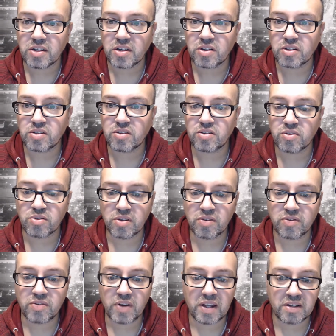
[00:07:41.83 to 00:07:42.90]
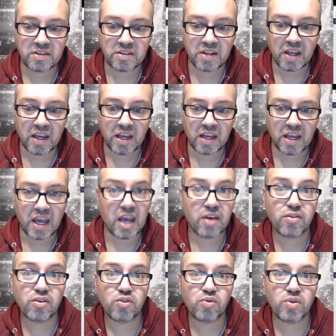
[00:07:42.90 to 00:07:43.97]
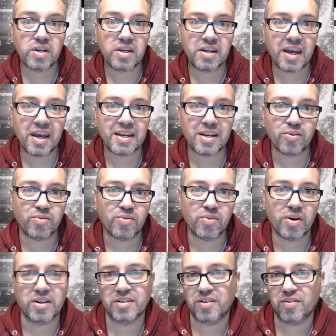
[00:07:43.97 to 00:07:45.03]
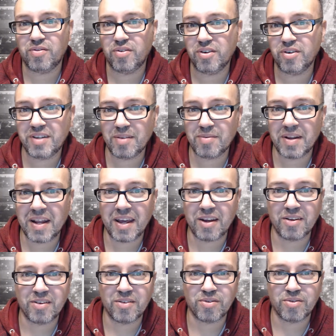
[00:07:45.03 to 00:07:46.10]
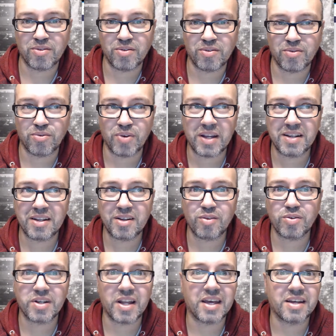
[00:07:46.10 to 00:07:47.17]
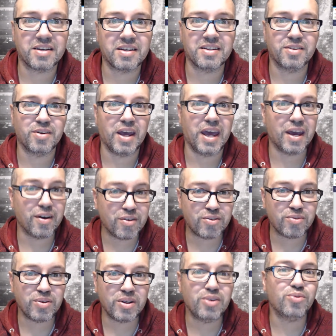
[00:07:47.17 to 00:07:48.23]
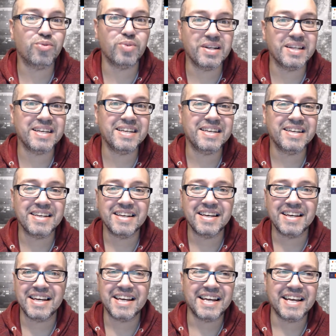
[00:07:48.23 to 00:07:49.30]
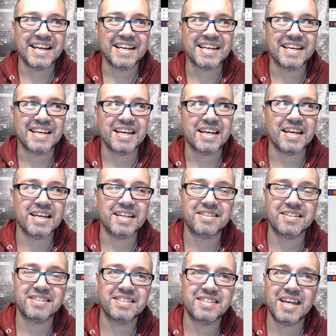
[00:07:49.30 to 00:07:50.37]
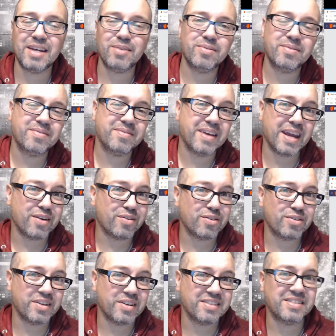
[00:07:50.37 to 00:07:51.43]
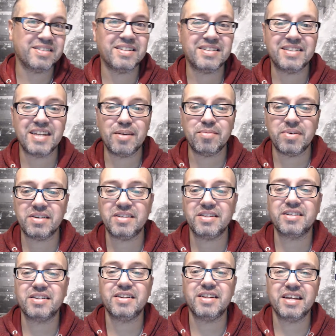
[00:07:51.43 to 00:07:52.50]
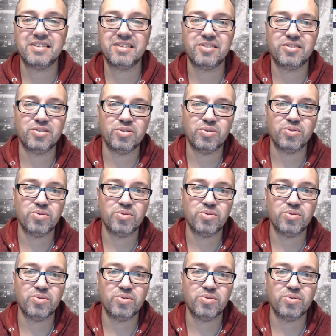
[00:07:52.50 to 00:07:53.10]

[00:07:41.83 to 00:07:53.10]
defend a Evertree, and the first time that I read it, I was like, Evertree? Really? It's the same? Is it the same? Is it connected to